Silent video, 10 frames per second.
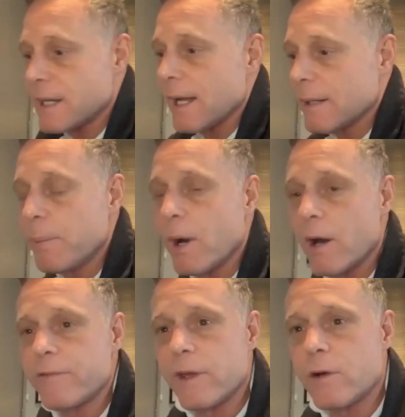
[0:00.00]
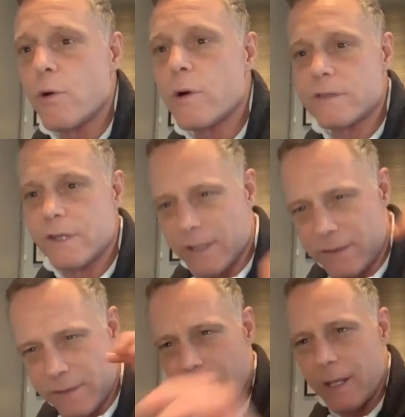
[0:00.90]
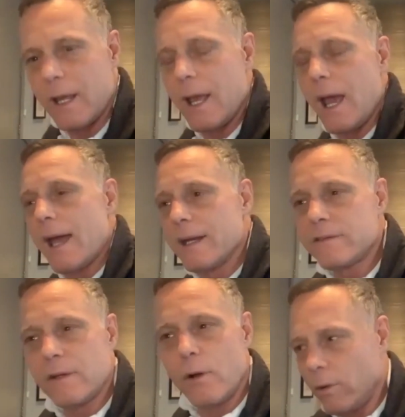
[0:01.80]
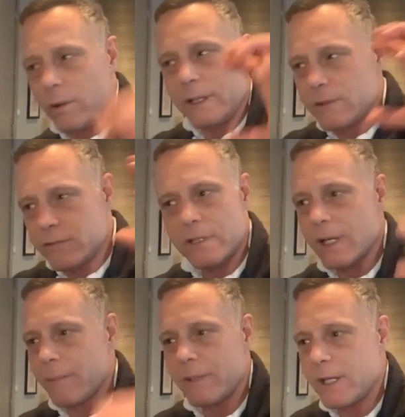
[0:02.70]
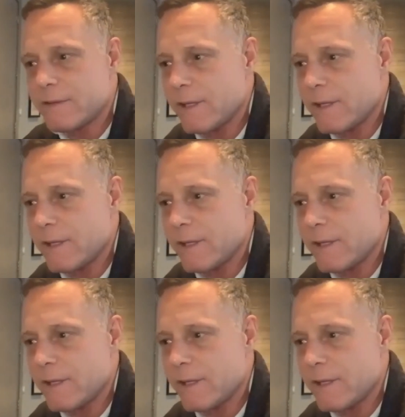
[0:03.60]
kind of par for the course. And it's a whole interesting, I mean,